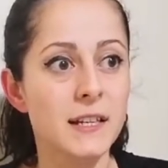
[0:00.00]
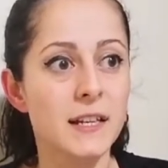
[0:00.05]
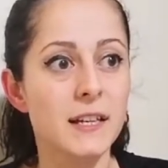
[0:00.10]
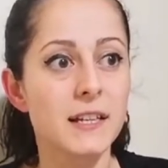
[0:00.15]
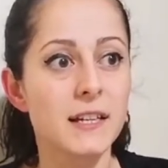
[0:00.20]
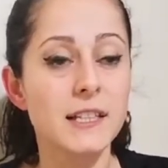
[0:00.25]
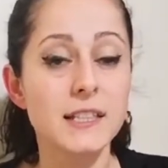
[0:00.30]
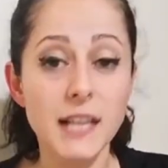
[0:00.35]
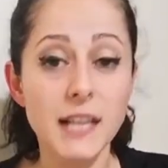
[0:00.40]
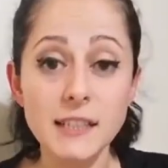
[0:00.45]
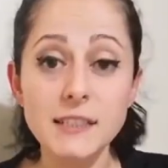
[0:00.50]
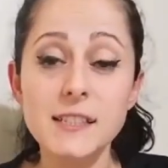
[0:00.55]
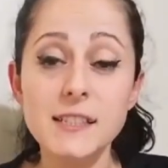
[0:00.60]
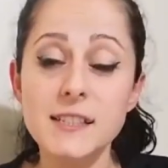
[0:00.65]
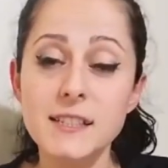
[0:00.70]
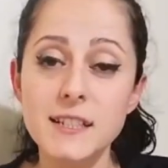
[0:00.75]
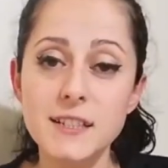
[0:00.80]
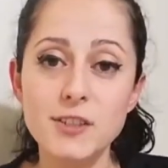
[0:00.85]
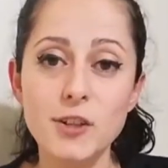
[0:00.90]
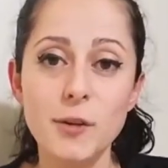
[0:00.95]
he doesn't
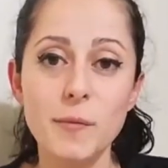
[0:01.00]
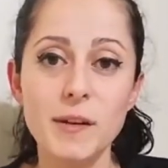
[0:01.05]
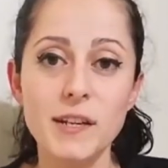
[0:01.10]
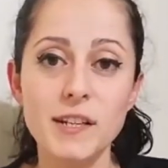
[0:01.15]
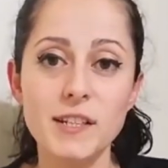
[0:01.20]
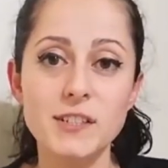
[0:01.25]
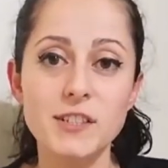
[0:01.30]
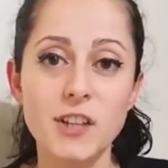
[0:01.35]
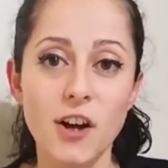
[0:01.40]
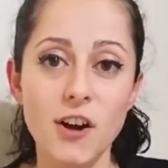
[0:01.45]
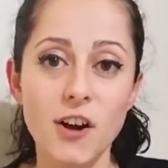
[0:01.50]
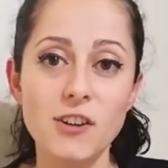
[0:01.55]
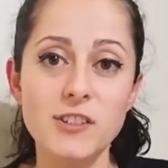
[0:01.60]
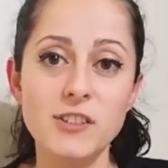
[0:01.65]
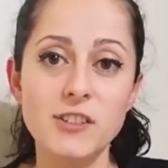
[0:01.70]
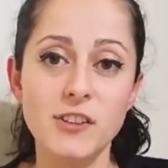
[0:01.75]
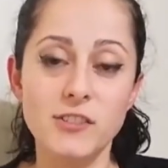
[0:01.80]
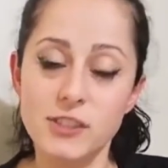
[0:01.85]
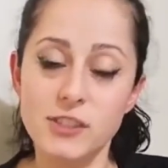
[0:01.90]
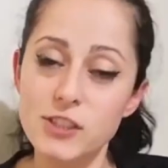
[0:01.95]
see so many dogs
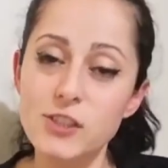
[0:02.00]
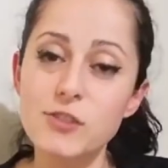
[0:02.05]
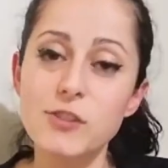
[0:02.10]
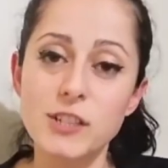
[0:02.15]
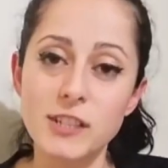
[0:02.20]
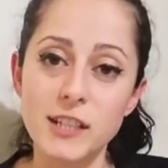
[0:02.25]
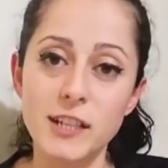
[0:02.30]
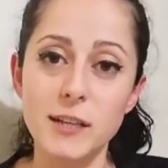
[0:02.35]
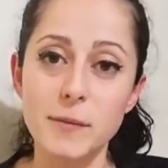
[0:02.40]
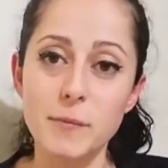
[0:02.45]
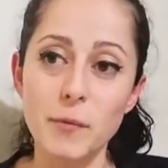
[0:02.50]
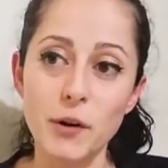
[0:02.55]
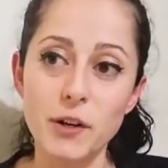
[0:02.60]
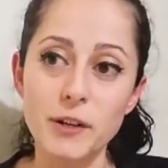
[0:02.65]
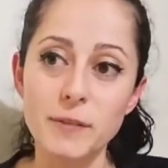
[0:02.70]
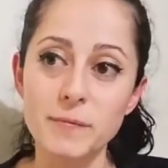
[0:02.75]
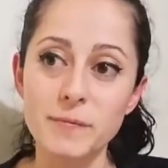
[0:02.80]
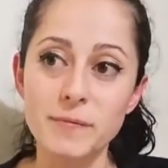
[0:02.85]
on the street anymore.